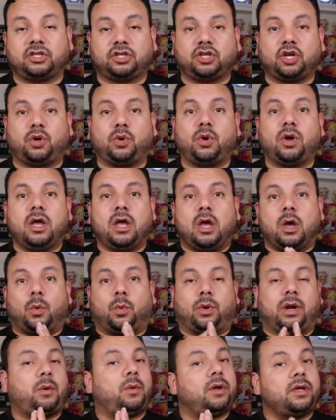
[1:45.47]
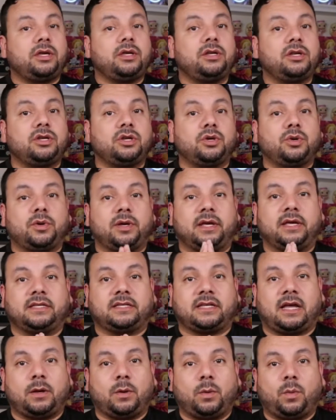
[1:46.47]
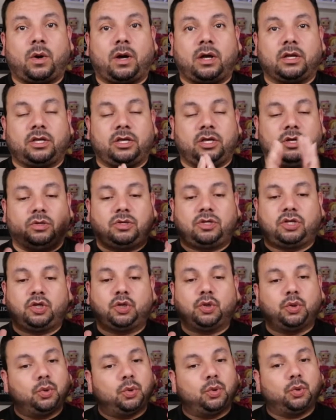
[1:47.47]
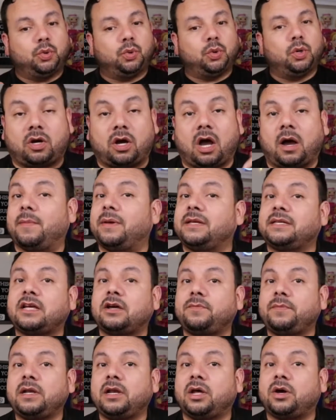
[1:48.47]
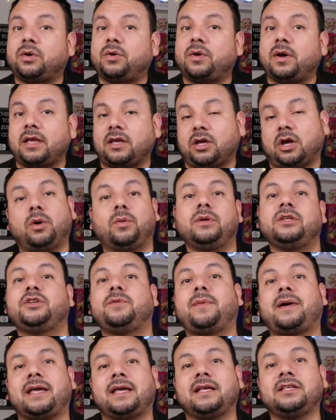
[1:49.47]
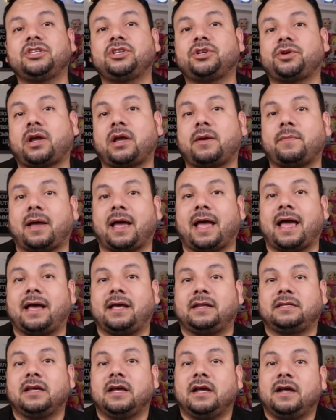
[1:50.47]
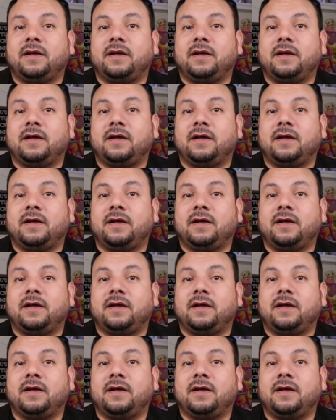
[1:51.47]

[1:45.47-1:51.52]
So what I want you to do is I want you to comment down below, go into my Instagram at